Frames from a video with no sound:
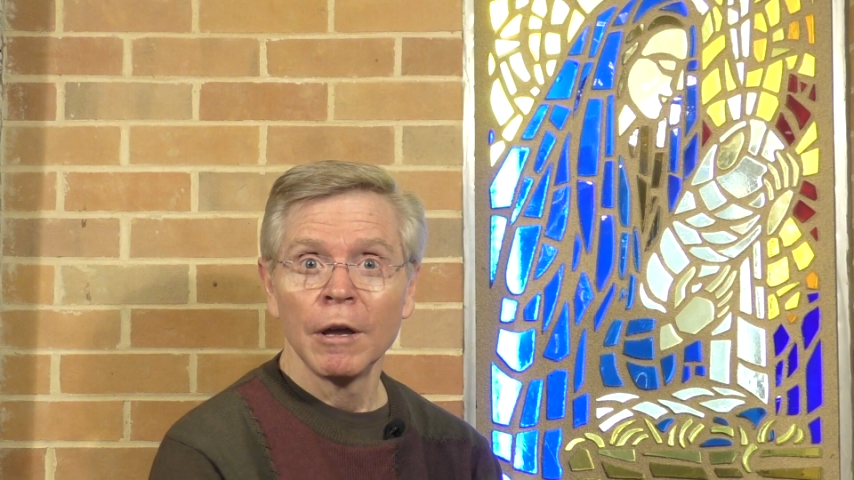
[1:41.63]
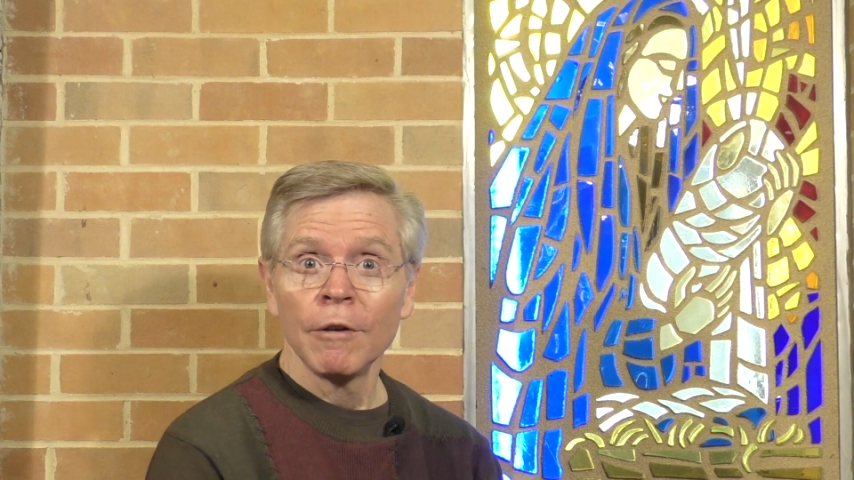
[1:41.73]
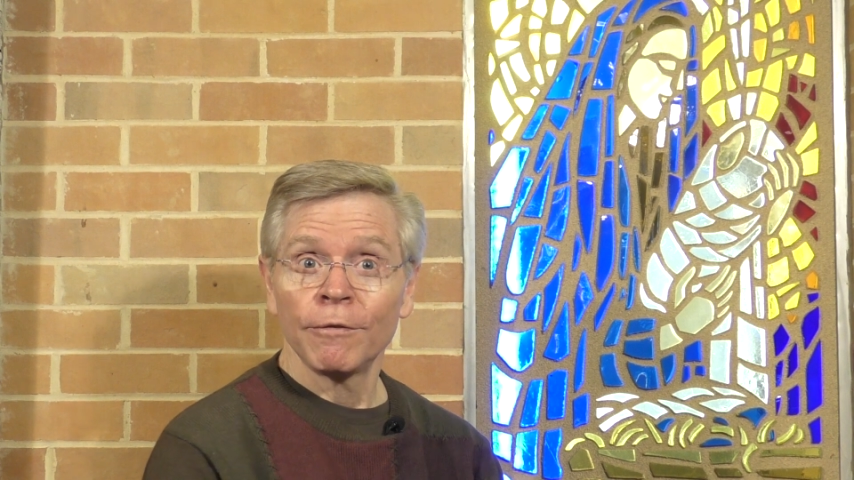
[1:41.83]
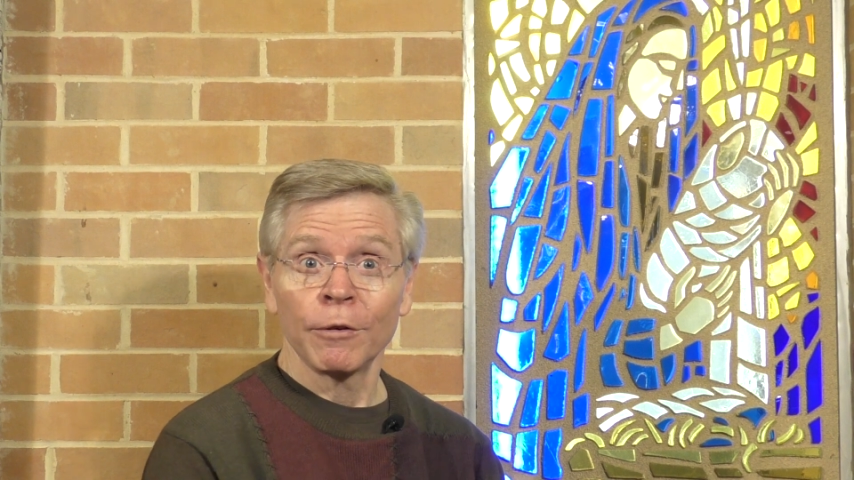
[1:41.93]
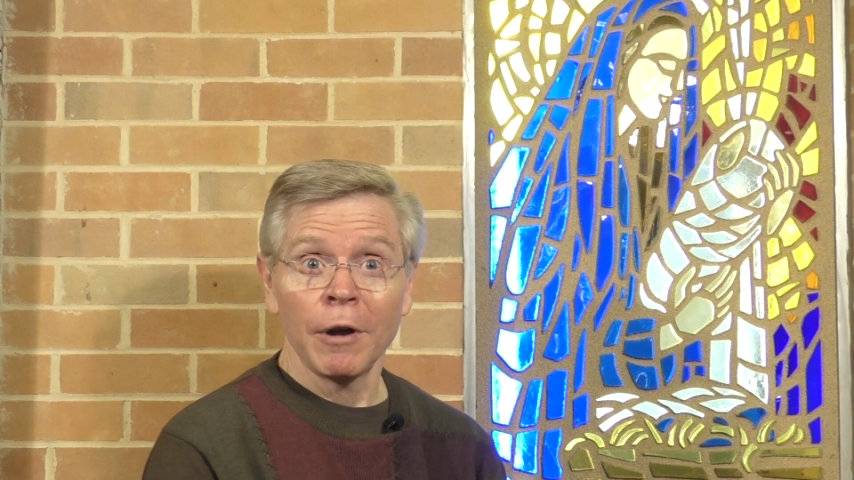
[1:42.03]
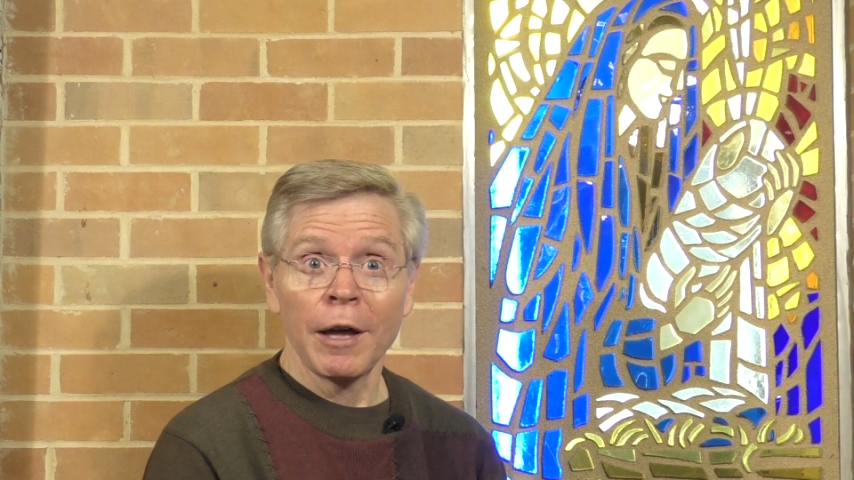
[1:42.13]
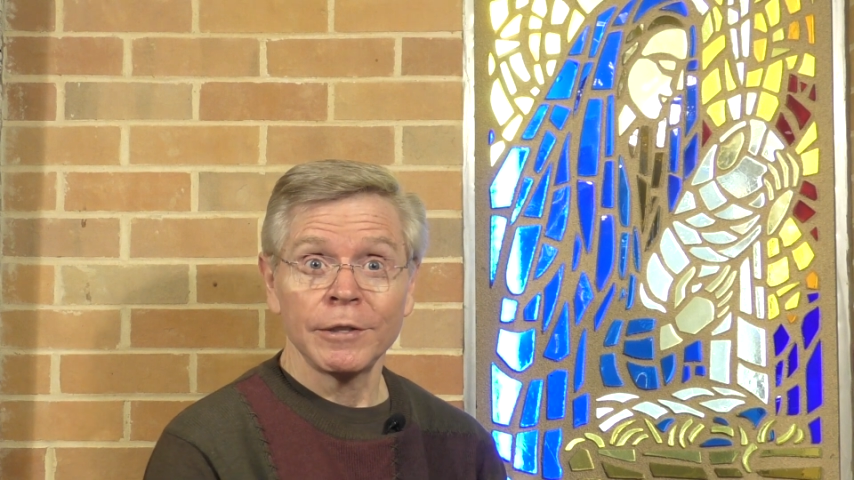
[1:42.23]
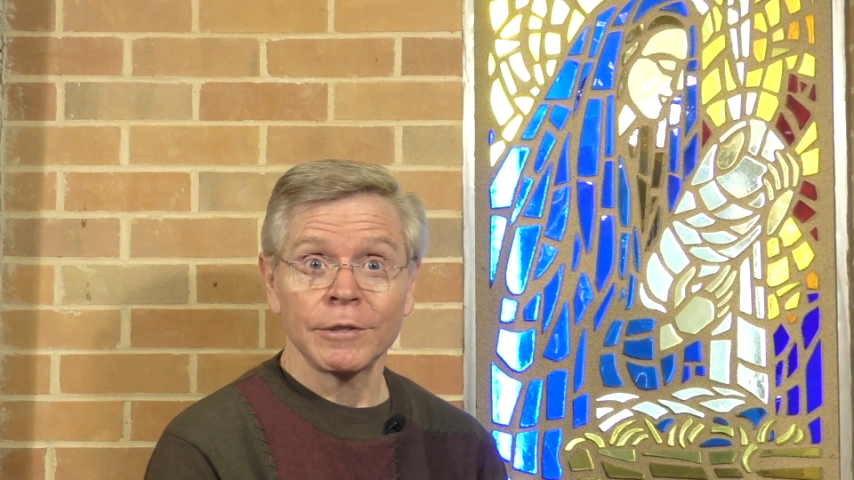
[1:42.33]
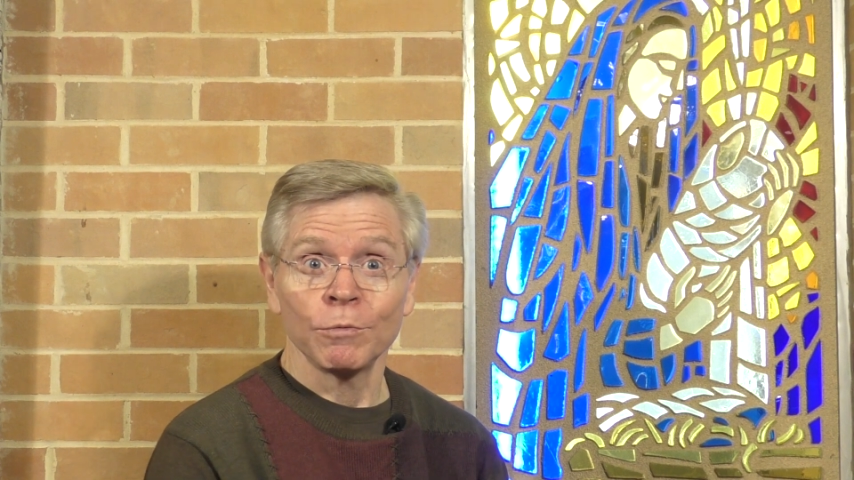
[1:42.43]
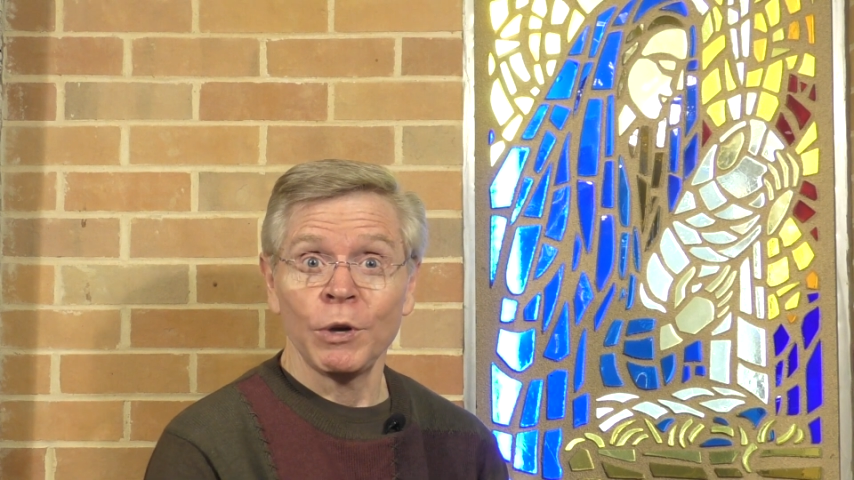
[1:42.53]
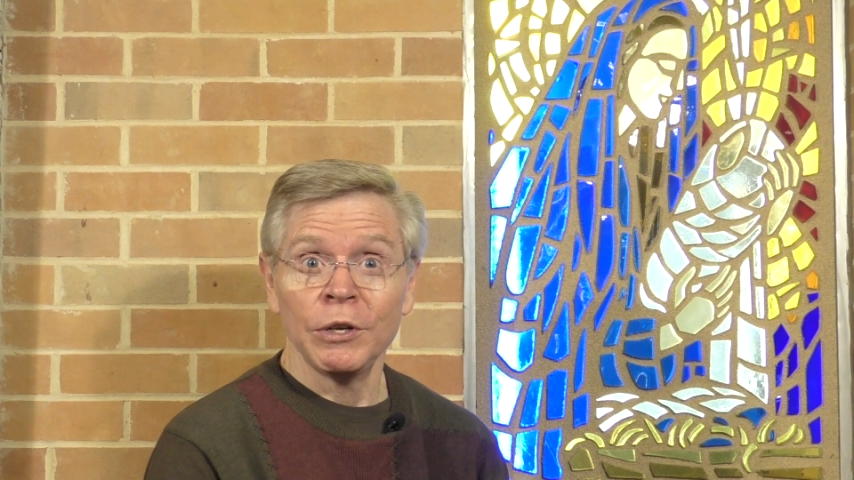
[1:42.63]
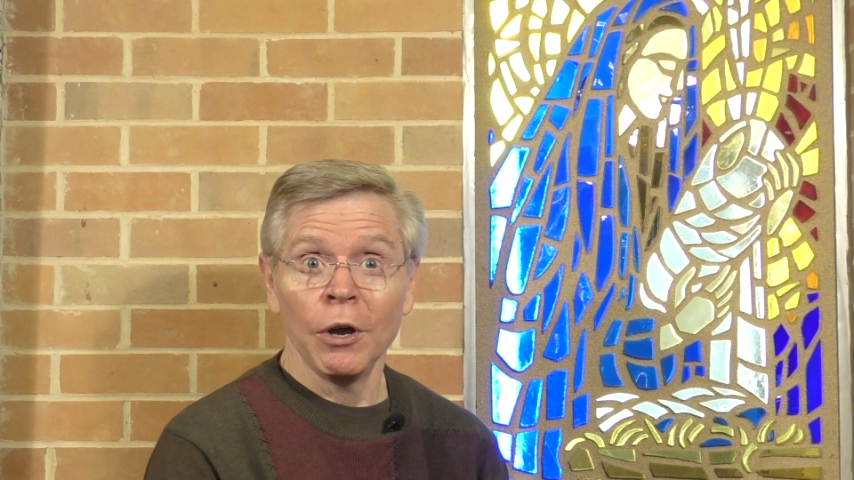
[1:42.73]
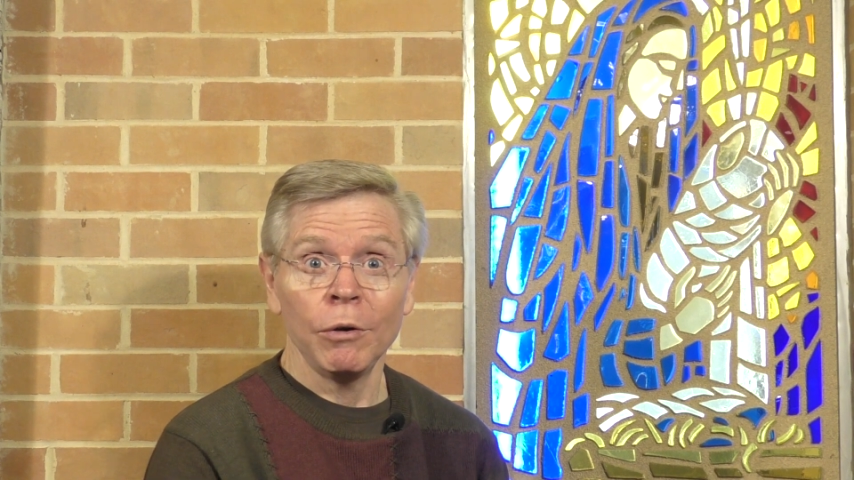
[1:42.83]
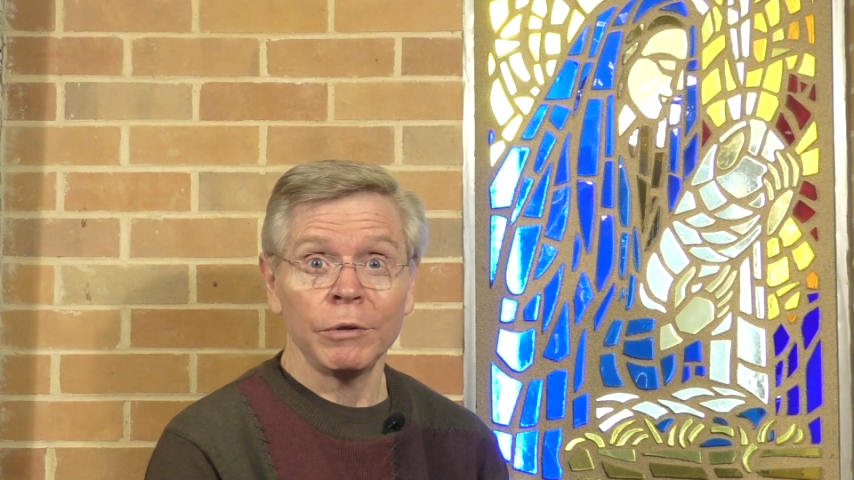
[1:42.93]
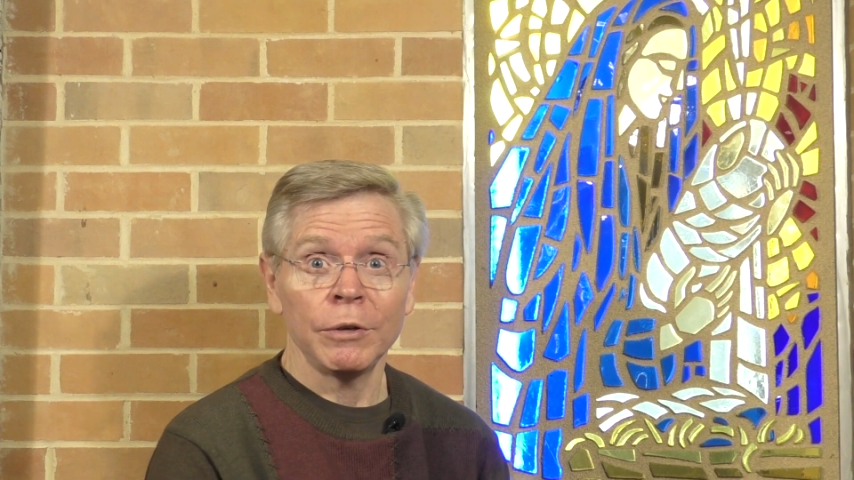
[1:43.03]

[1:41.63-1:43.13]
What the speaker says: For us, we know